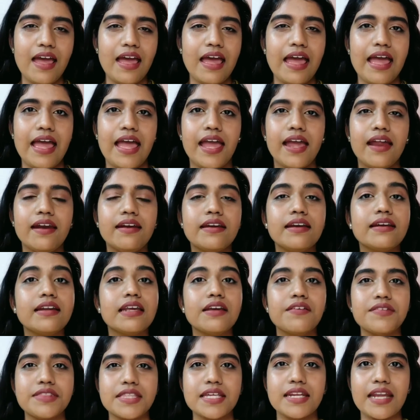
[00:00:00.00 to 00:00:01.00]
And it
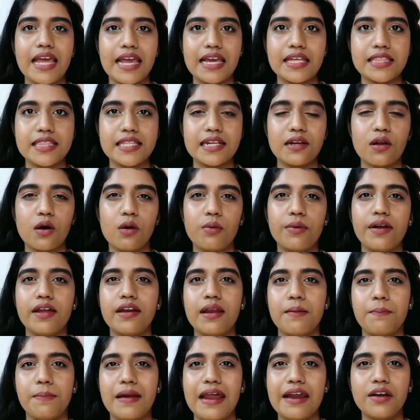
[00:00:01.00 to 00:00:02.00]
gives a nice glow
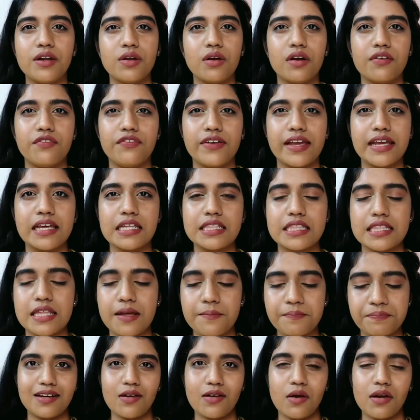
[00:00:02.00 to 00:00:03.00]
when applied to your face.
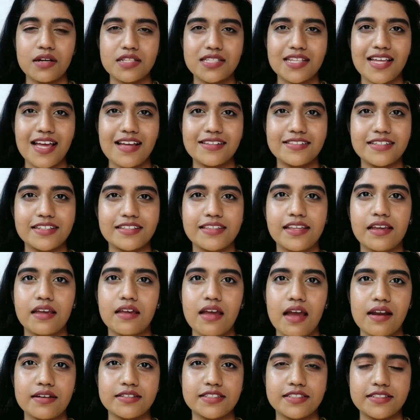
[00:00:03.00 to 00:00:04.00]
It also has a
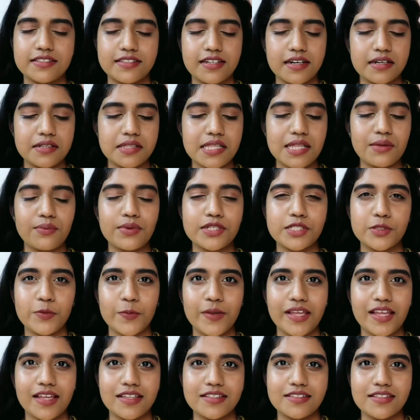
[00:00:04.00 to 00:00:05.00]
thick consistency, which
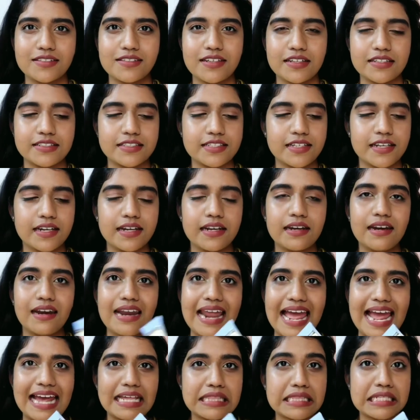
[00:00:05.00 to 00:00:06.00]
makes the sunscreen
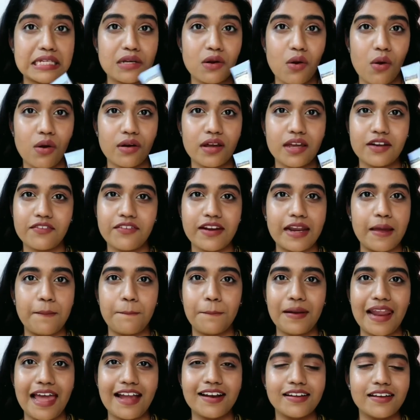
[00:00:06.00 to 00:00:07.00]
last longer when
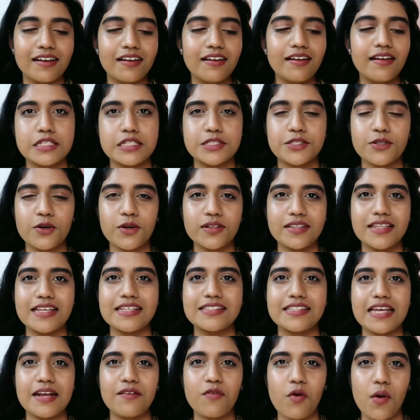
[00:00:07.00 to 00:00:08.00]
applied. So
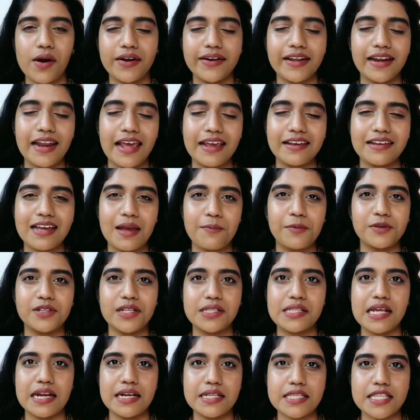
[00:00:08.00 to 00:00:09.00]
these are what I like about
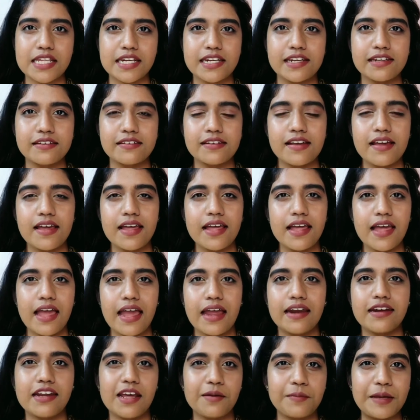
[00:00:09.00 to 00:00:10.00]
the sunscreen.
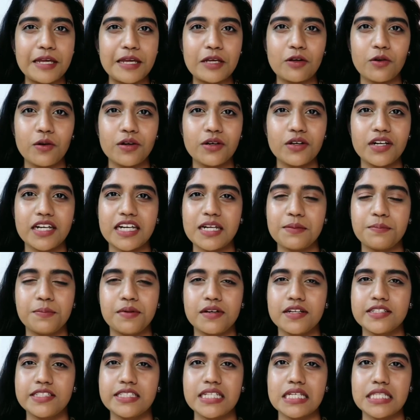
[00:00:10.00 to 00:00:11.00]
And am I going to
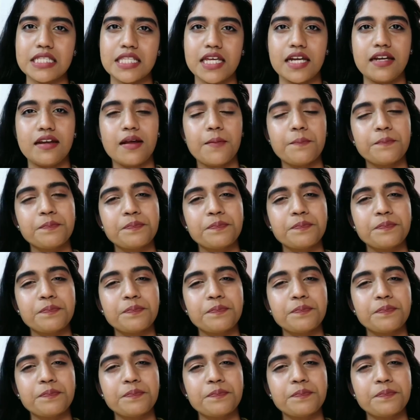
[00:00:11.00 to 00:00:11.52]
repurchase it?